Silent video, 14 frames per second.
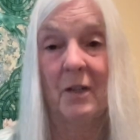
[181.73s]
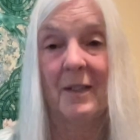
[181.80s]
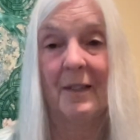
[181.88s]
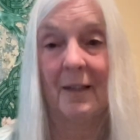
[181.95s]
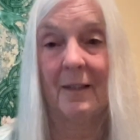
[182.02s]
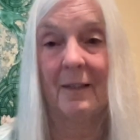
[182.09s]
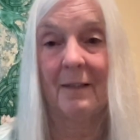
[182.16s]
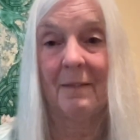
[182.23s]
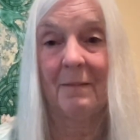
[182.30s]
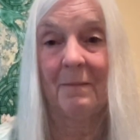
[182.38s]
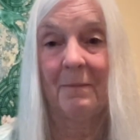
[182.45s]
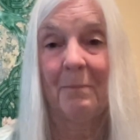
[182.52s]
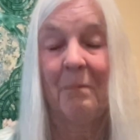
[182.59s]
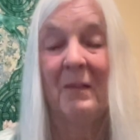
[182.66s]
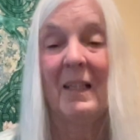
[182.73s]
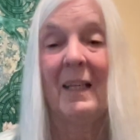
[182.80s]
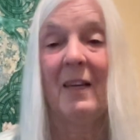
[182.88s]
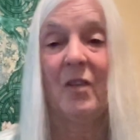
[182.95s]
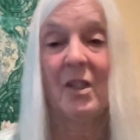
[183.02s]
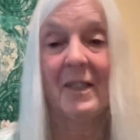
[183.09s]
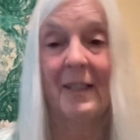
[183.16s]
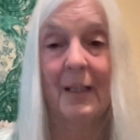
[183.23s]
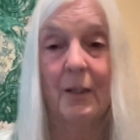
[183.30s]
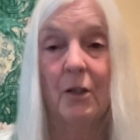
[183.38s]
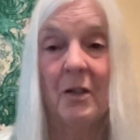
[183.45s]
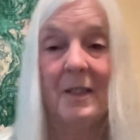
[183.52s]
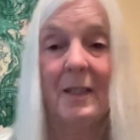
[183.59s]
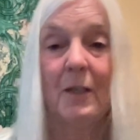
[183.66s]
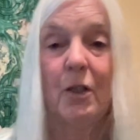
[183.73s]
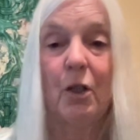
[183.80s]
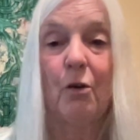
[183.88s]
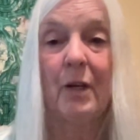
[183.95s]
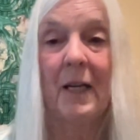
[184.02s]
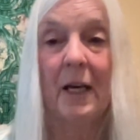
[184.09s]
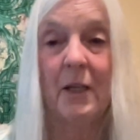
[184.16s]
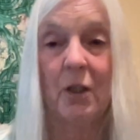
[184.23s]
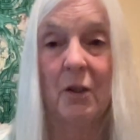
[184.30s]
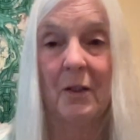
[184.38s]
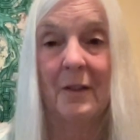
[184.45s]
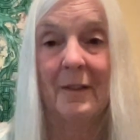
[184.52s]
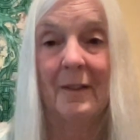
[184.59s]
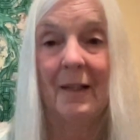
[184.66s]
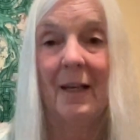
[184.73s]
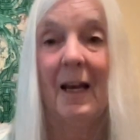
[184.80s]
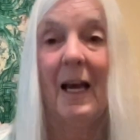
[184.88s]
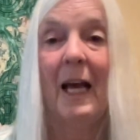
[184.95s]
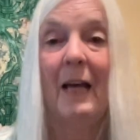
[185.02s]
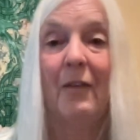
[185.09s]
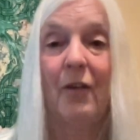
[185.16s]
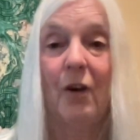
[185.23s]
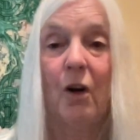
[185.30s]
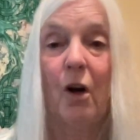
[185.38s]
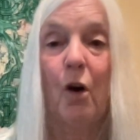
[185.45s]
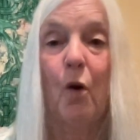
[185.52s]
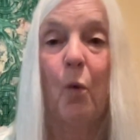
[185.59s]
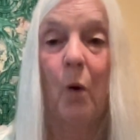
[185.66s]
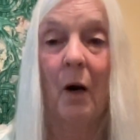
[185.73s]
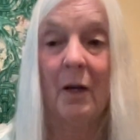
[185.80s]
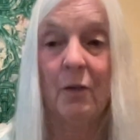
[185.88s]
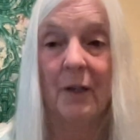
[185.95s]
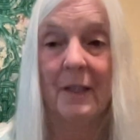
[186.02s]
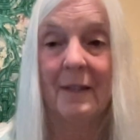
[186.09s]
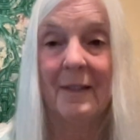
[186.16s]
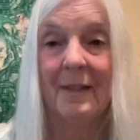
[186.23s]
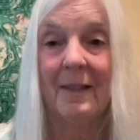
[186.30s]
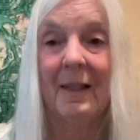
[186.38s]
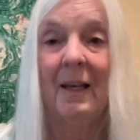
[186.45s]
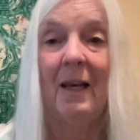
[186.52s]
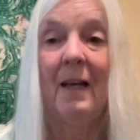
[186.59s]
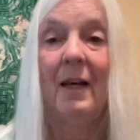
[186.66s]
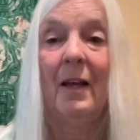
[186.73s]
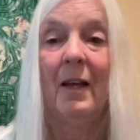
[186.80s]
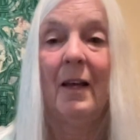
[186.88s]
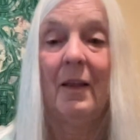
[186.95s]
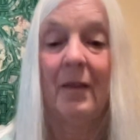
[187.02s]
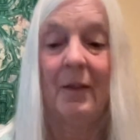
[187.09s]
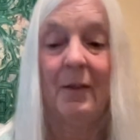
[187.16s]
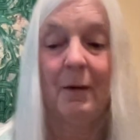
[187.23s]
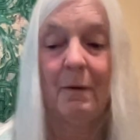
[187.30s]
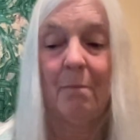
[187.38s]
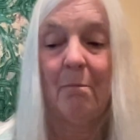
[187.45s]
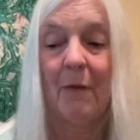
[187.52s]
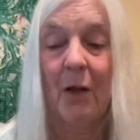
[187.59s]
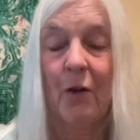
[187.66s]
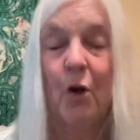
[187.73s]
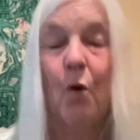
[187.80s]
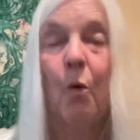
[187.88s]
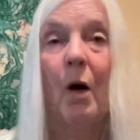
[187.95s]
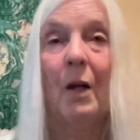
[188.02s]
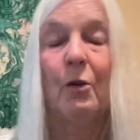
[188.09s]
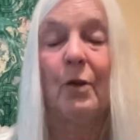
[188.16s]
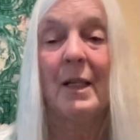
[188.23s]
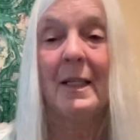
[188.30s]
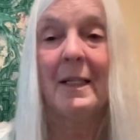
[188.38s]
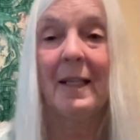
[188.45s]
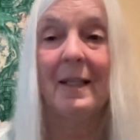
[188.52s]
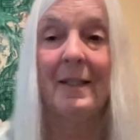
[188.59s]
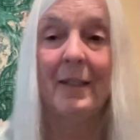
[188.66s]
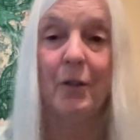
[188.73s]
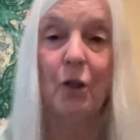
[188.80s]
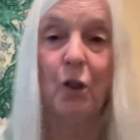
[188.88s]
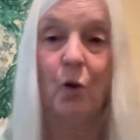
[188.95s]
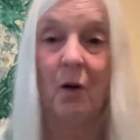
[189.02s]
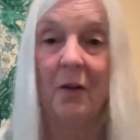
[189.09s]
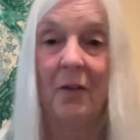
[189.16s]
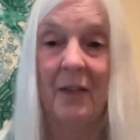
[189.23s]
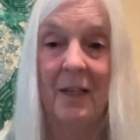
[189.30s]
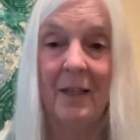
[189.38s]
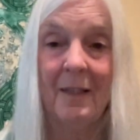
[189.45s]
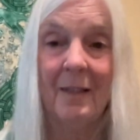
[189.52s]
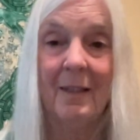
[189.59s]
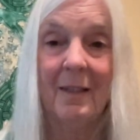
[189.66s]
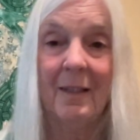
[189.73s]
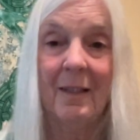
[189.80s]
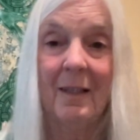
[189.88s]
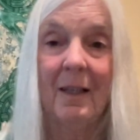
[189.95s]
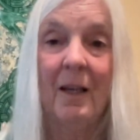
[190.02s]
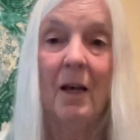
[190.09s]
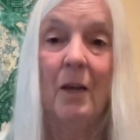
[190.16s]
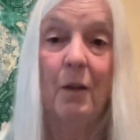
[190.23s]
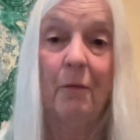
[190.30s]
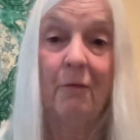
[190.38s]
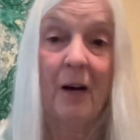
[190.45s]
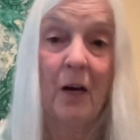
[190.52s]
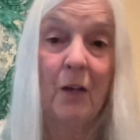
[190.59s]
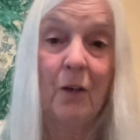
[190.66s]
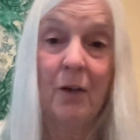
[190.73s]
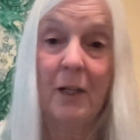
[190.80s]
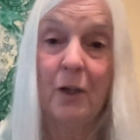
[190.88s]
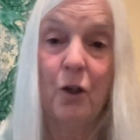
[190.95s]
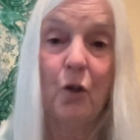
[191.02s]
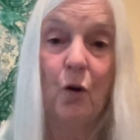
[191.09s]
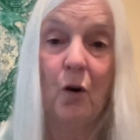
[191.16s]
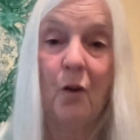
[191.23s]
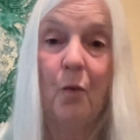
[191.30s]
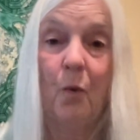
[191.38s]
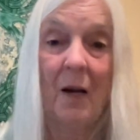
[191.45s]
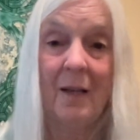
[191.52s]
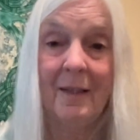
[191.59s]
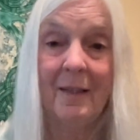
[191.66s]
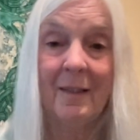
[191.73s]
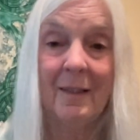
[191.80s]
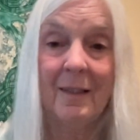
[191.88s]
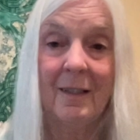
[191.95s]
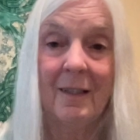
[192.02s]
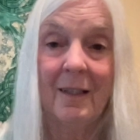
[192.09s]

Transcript: sun. In the center sit the creators, and there are quadrants. The mother quadrant is in the northeast, the father in the northwest,